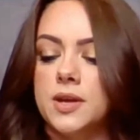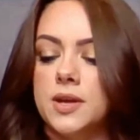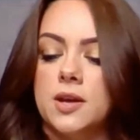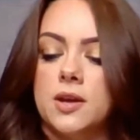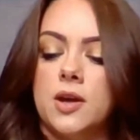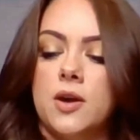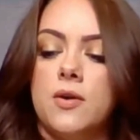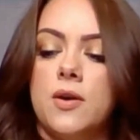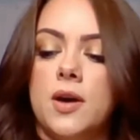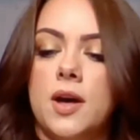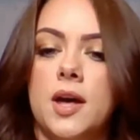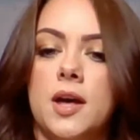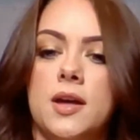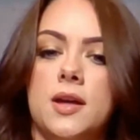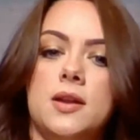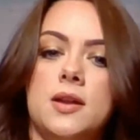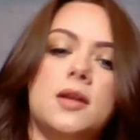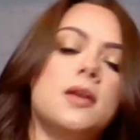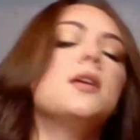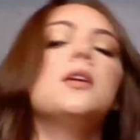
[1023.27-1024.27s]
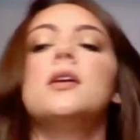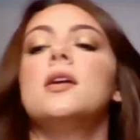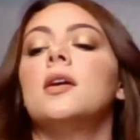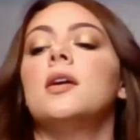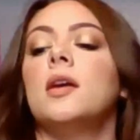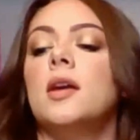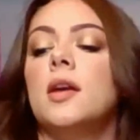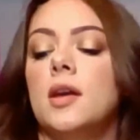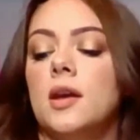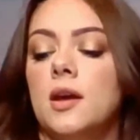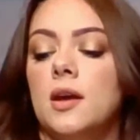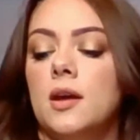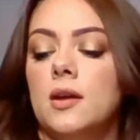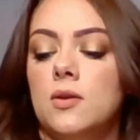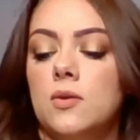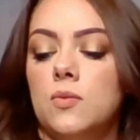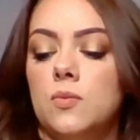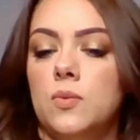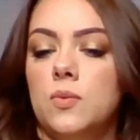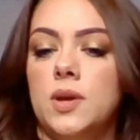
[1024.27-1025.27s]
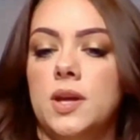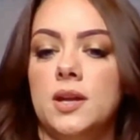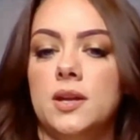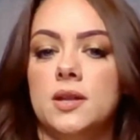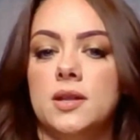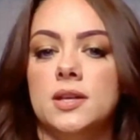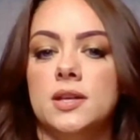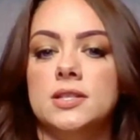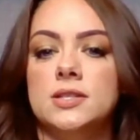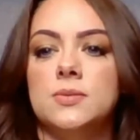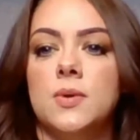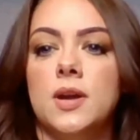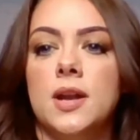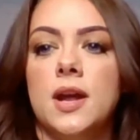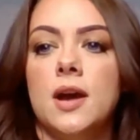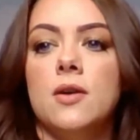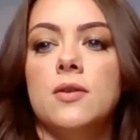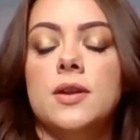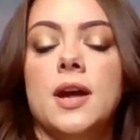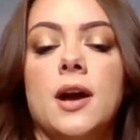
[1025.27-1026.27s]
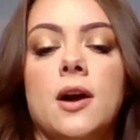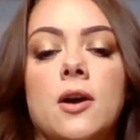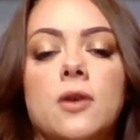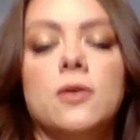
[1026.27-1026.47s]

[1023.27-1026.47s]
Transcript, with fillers: We can go ahead and weed this one out